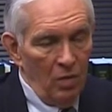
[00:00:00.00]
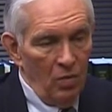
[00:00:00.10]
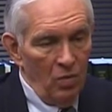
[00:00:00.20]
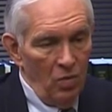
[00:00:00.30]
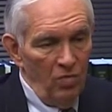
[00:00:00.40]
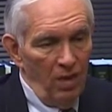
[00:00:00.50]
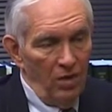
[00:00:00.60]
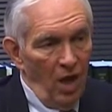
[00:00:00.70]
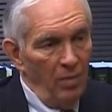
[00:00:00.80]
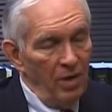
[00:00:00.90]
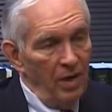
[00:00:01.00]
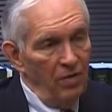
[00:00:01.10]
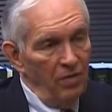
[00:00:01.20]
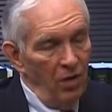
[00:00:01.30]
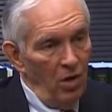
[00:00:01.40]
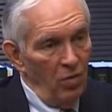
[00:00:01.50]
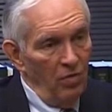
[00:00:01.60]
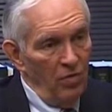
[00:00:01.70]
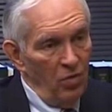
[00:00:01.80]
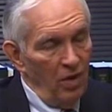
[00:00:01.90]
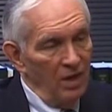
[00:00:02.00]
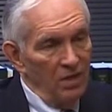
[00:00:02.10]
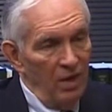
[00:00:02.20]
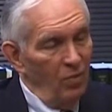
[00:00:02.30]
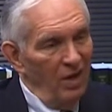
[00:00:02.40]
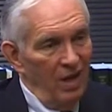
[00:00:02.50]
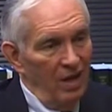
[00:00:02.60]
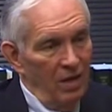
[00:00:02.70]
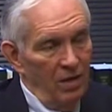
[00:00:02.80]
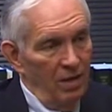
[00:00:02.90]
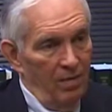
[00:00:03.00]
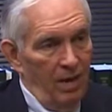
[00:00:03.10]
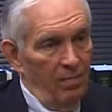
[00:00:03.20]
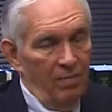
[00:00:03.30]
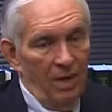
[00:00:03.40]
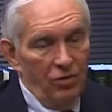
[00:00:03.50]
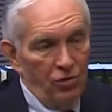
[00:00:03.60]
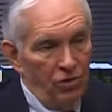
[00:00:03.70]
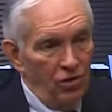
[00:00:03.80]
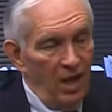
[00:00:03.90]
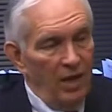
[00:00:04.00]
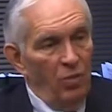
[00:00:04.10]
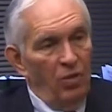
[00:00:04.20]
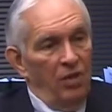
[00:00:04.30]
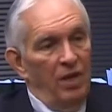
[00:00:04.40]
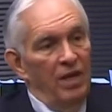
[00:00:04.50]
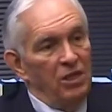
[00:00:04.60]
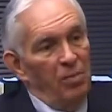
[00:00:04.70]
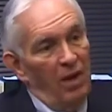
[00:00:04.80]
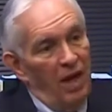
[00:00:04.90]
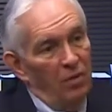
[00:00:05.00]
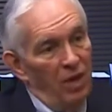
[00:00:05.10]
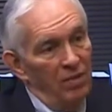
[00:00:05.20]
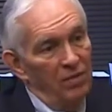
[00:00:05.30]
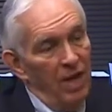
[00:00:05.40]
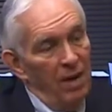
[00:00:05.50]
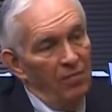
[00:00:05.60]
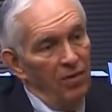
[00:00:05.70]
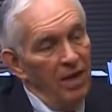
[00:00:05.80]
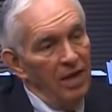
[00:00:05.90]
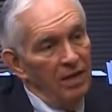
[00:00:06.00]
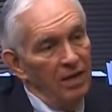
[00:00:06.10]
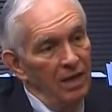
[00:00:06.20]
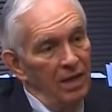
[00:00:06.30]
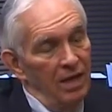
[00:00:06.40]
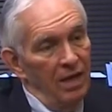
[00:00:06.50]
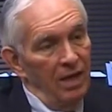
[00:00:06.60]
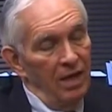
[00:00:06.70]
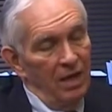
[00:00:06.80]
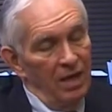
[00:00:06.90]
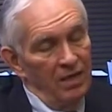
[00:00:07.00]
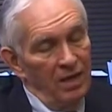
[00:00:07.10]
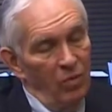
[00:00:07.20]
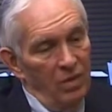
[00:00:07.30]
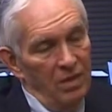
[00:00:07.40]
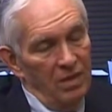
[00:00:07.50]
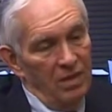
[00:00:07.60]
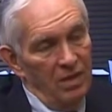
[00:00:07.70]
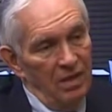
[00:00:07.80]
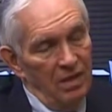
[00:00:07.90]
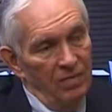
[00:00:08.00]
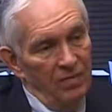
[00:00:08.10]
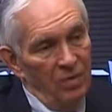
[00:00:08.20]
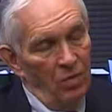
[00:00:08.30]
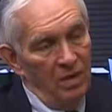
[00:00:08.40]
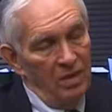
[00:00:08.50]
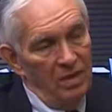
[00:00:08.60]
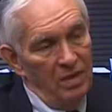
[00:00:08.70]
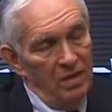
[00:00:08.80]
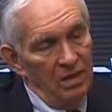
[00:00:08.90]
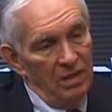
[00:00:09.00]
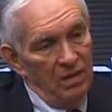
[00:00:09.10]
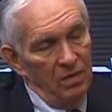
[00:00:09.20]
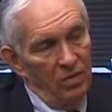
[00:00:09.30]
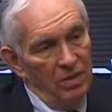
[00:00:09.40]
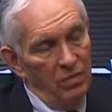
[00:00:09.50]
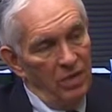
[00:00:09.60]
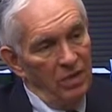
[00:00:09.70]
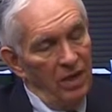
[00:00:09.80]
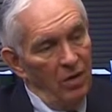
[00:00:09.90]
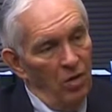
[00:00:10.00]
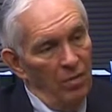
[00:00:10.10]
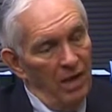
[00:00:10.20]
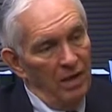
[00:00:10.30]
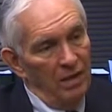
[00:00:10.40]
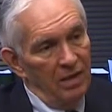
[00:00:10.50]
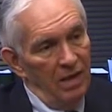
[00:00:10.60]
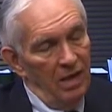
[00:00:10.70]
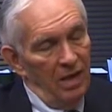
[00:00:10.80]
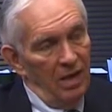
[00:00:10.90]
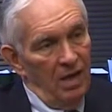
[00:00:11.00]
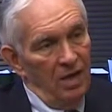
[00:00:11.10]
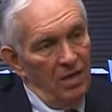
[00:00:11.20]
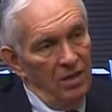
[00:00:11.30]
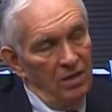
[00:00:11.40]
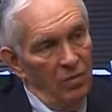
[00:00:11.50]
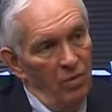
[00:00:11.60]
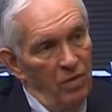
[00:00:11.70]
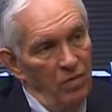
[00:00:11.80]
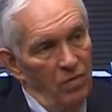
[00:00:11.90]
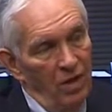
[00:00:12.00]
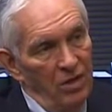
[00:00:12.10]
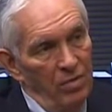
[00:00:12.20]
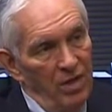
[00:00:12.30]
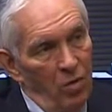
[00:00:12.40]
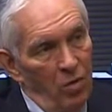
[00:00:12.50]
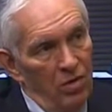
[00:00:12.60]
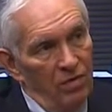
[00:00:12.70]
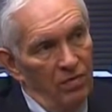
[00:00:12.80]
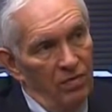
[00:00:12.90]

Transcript: you've been nominated for law review. And I said, really, I'm not sure exactly what that is, but I don't have time for that. And I said, what's that all about? And they said, well, you've got to be order of